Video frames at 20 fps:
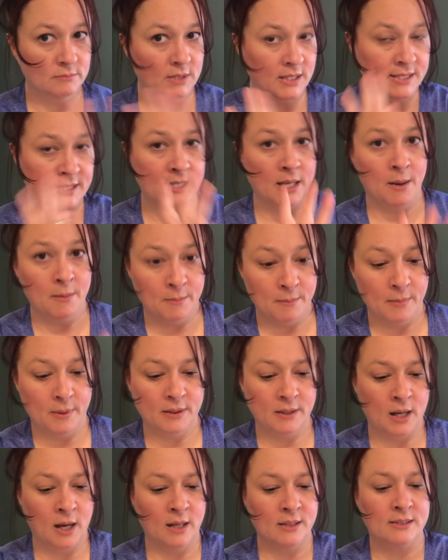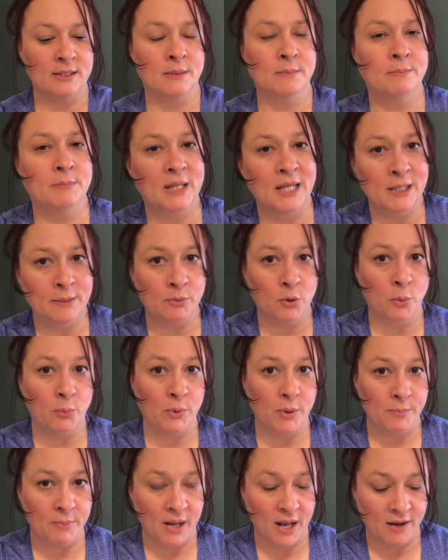some uh, some
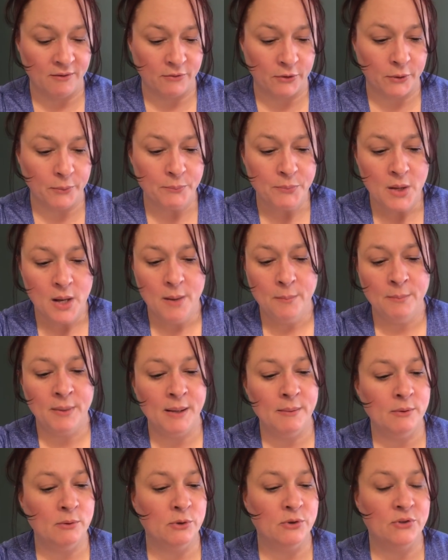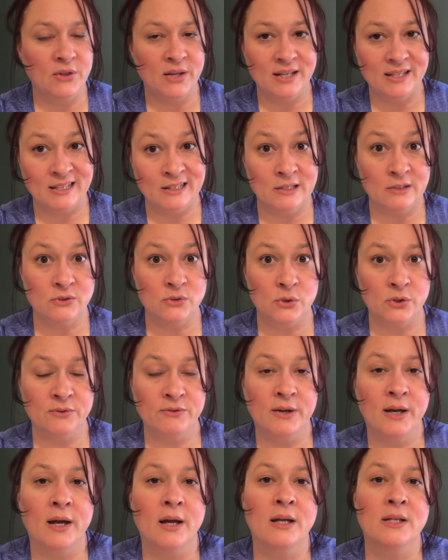inappropriate behavior. Maybe we'll think, you know, sort of
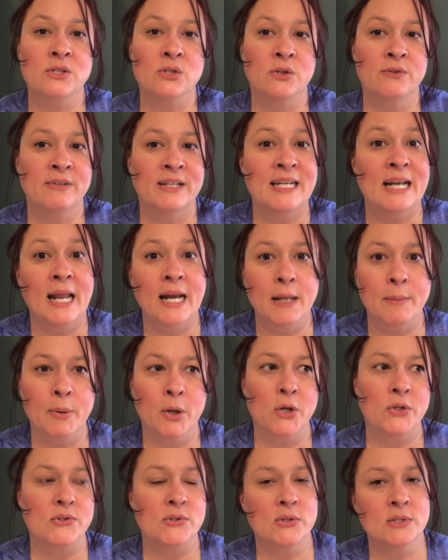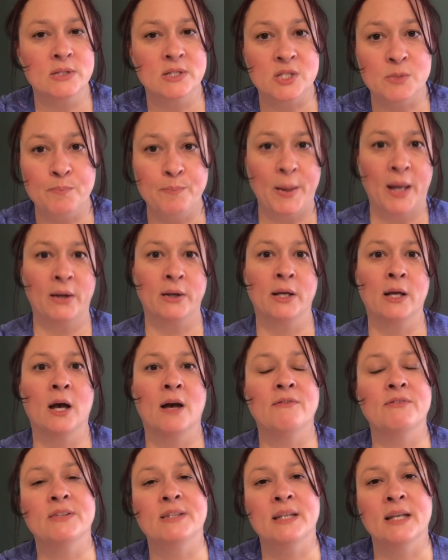a sort of a nutty person spouting
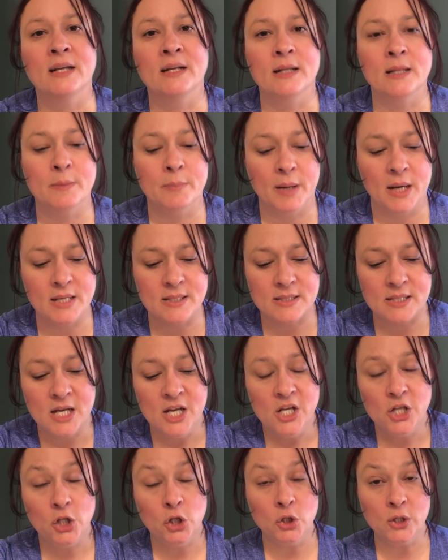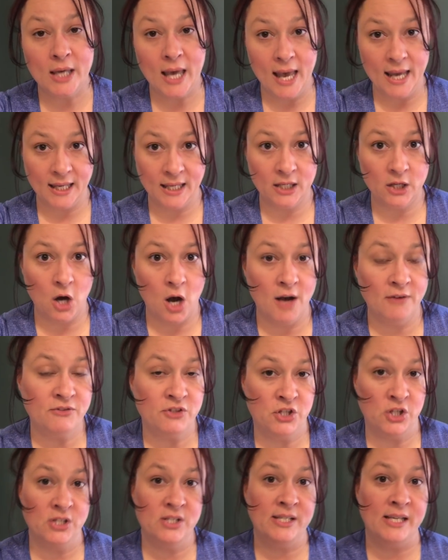off at the end of the bus. You can't get off
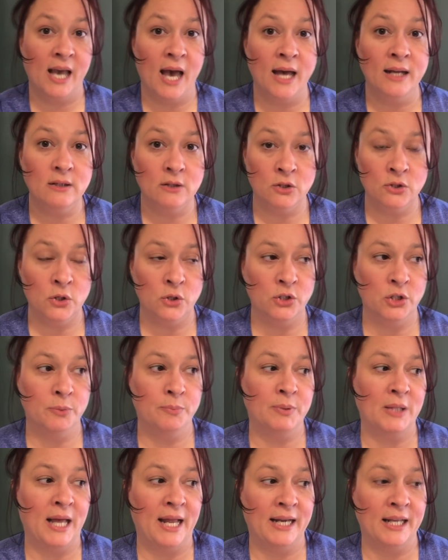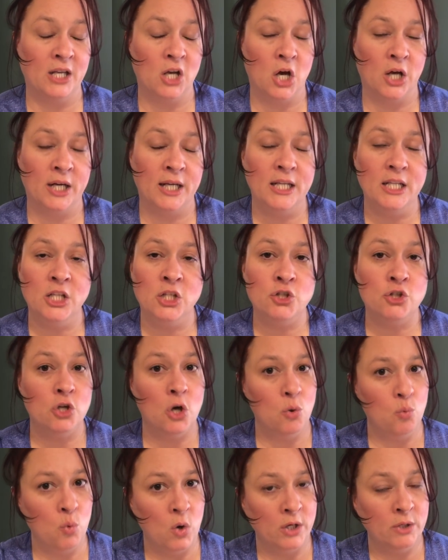just yet, although you're planning on it. You
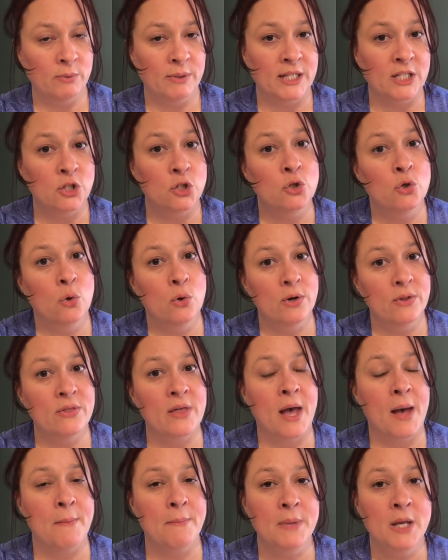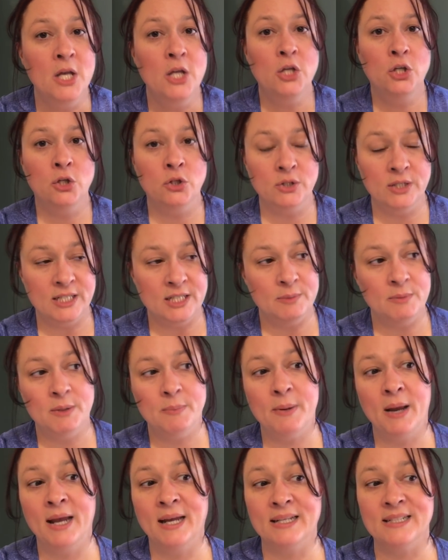don't want to ignore them. You need to be
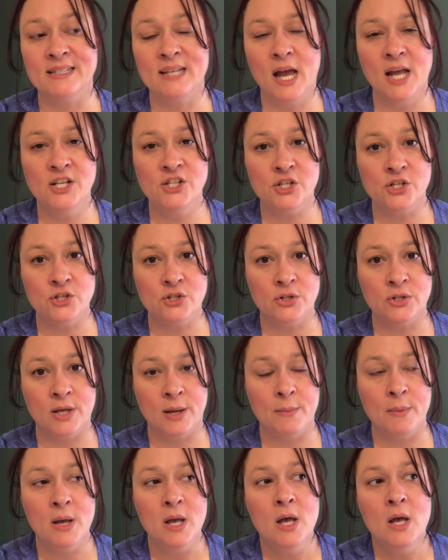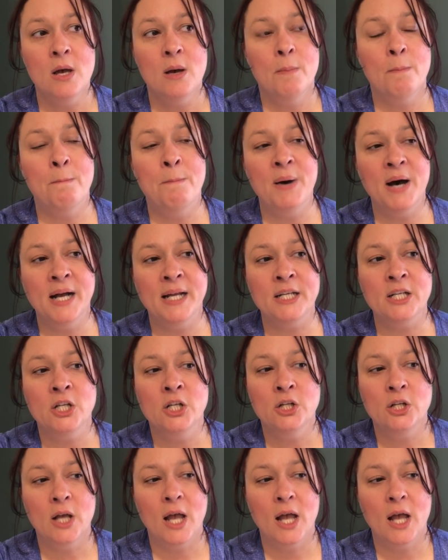paying attention to them, but